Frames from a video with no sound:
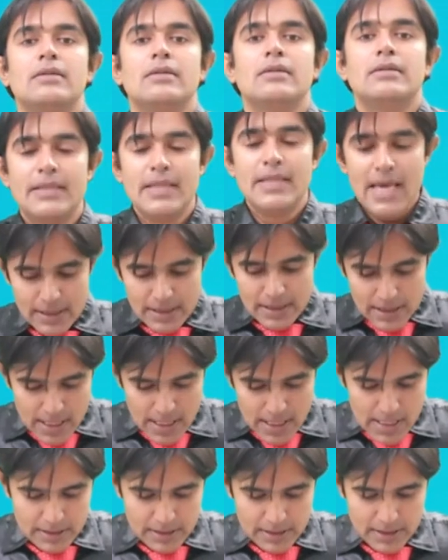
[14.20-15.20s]
then
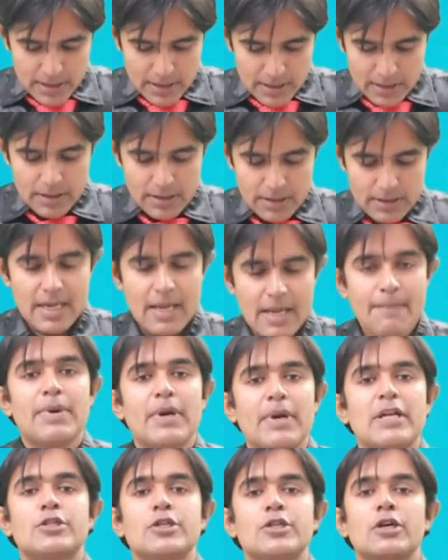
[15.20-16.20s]
the
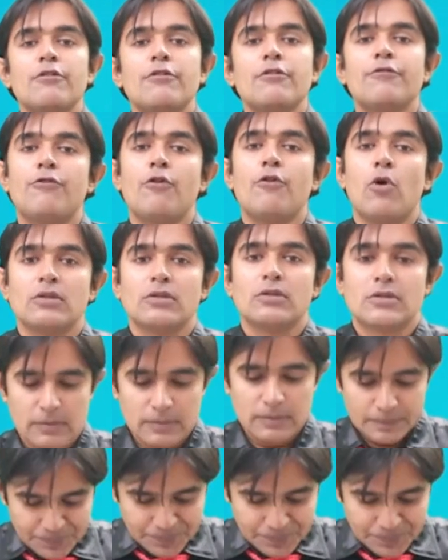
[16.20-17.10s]
temperature falls.